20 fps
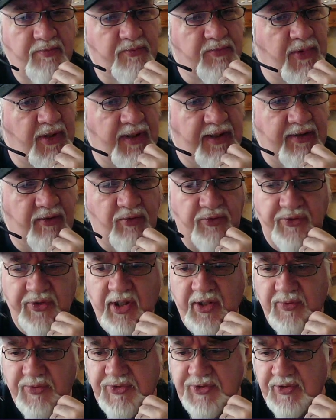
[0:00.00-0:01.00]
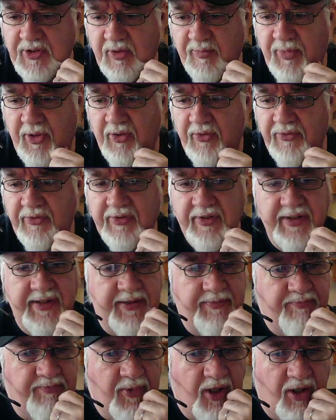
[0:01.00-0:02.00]
little note upon the
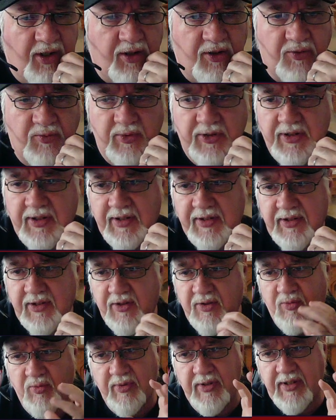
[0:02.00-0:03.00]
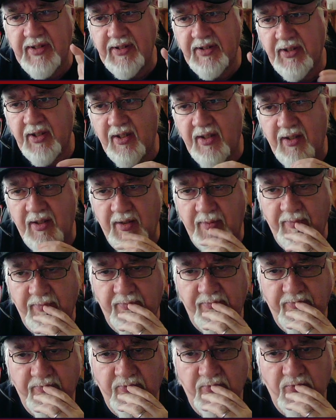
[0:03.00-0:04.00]
artwork. We
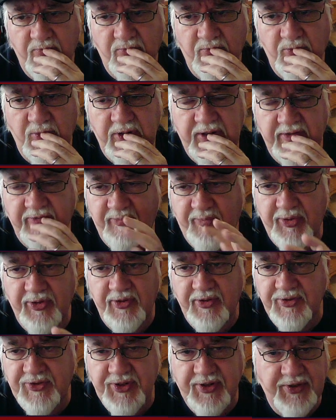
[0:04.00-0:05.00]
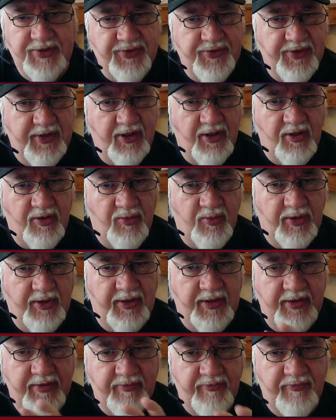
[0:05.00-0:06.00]
have purchased the
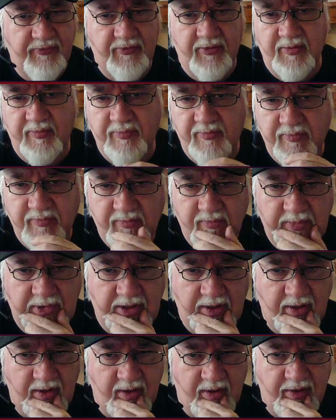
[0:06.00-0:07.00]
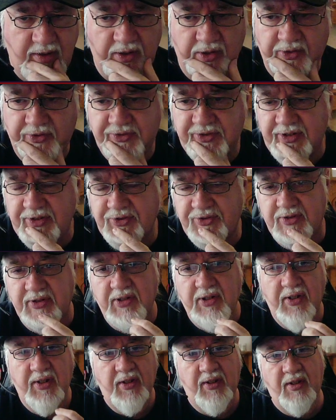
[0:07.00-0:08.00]
artwork from an artist.
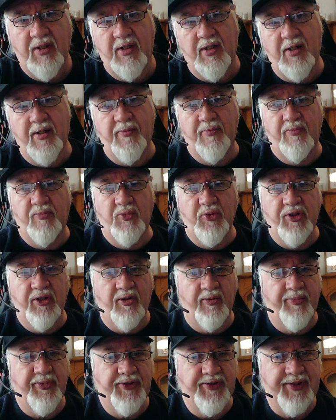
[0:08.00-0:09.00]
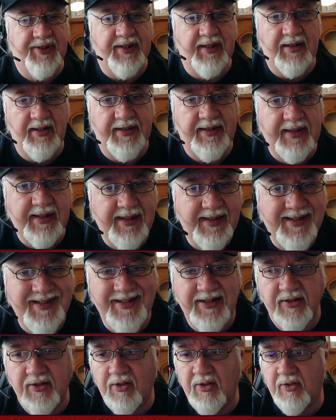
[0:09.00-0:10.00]
We're not particularly
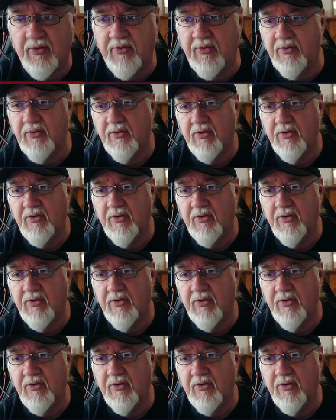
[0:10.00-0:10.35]
keen on